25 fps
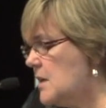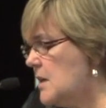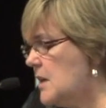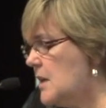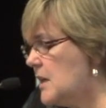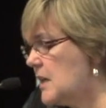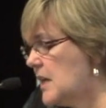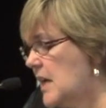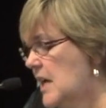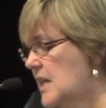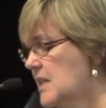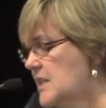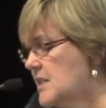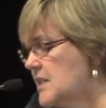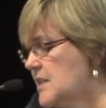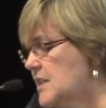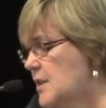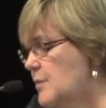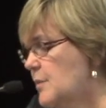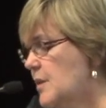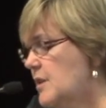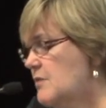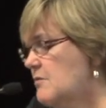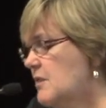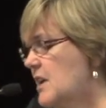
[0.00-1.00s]
against
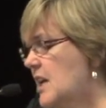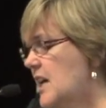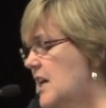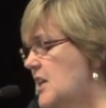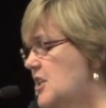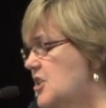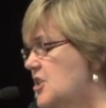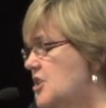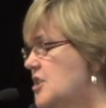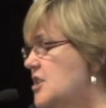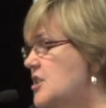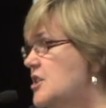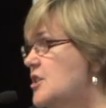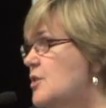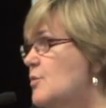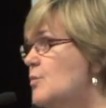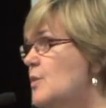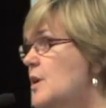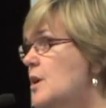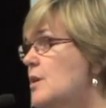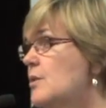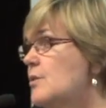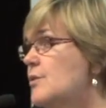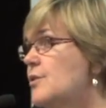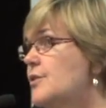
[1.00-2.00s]
them in relation to
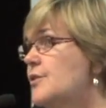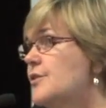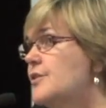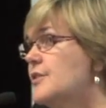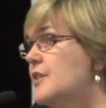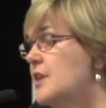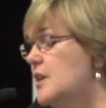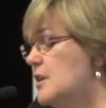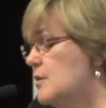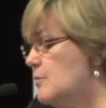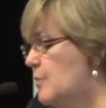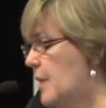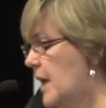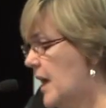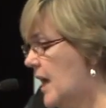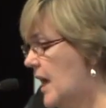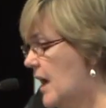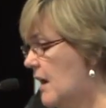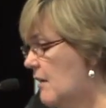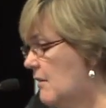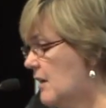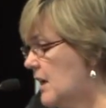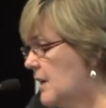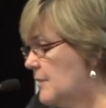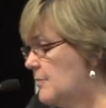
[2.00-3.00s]
wealth and
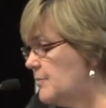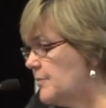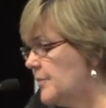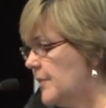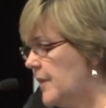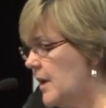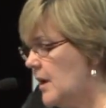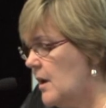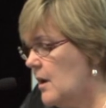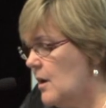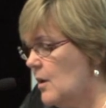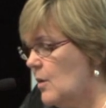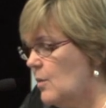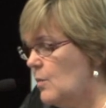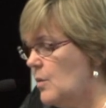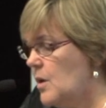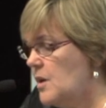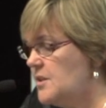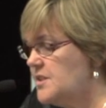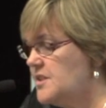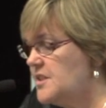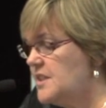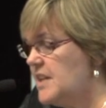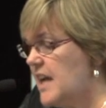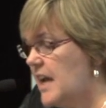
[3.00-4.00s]
power, while
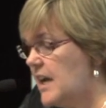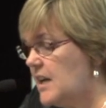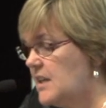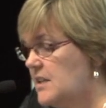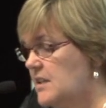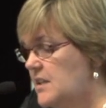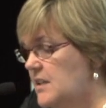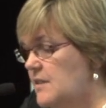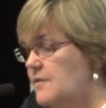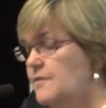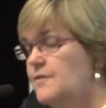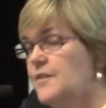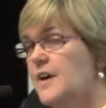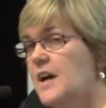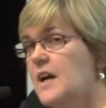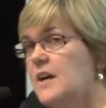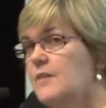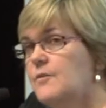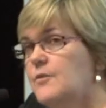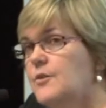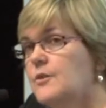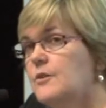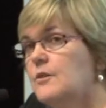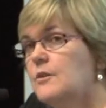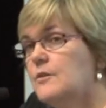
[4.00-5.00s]
stacked in
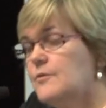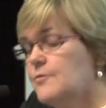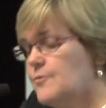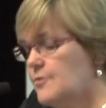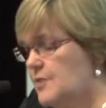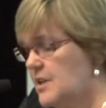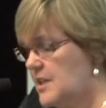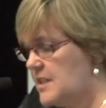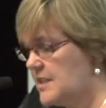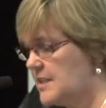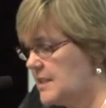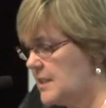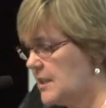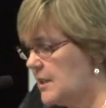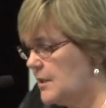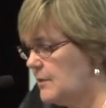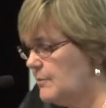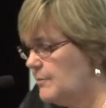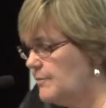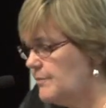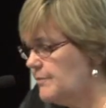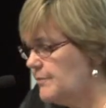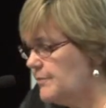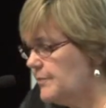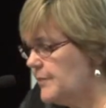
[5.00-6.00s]
favour of risk.
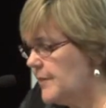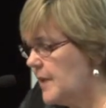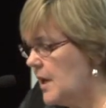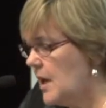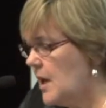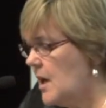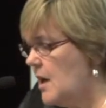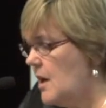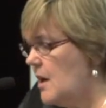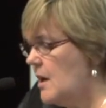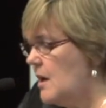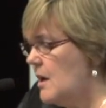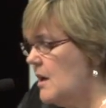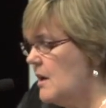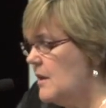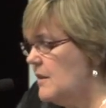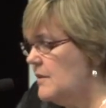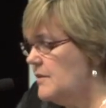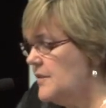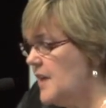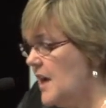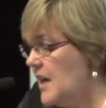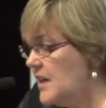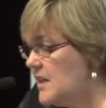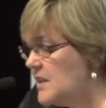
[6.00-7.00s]

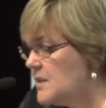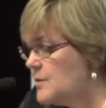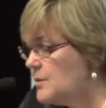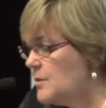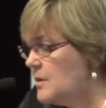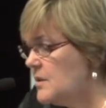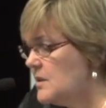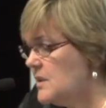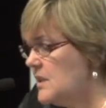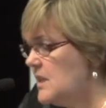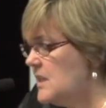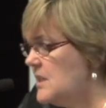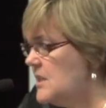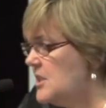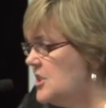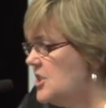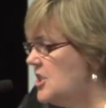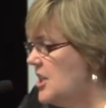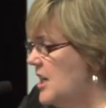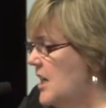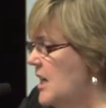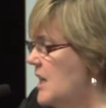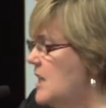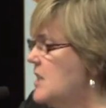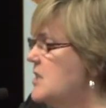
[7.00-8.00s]
That is what needs
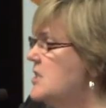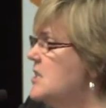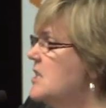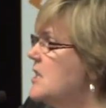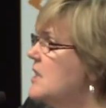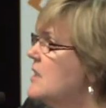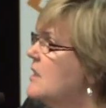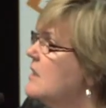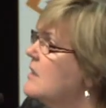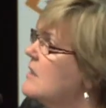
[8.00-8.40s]
changing.